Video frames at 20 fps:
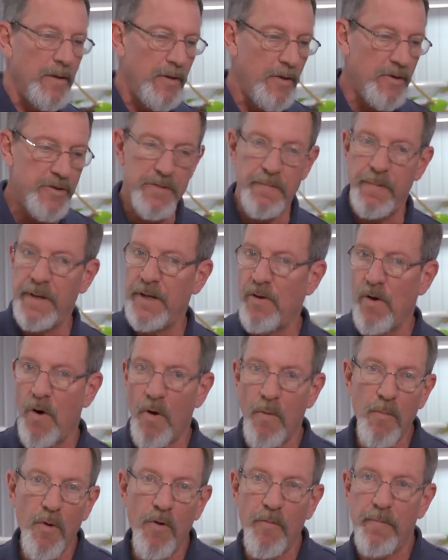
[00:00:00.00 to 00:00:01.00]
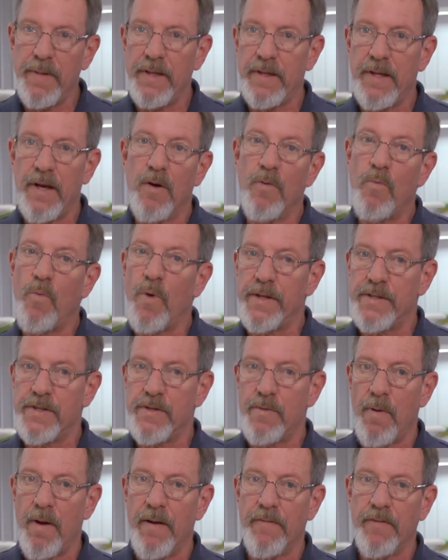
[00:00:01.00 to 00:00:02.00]
there should be no movement there
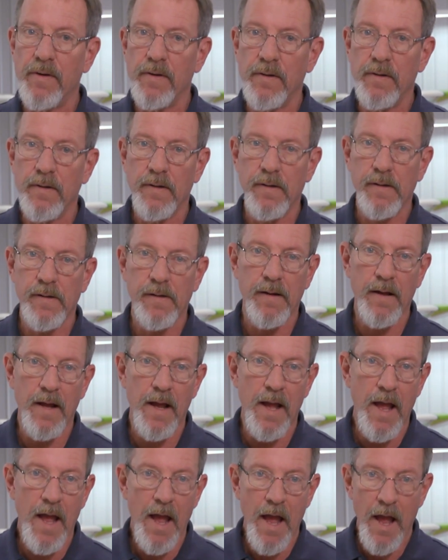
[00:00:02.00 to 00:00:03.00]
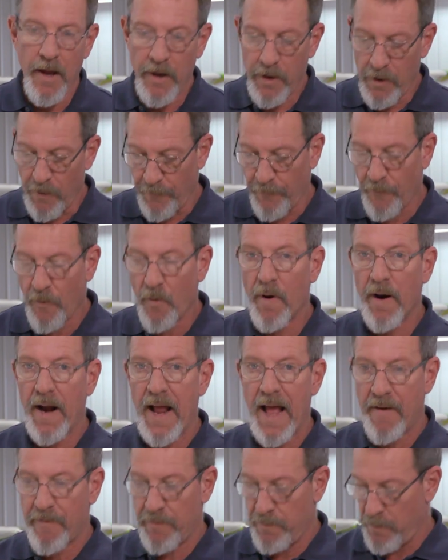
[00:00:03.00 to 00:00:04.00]
whatsoever. Your fore and
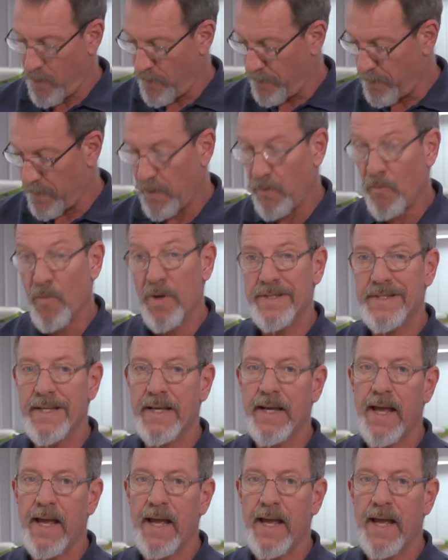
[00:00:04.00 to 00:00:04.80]
aft movement, once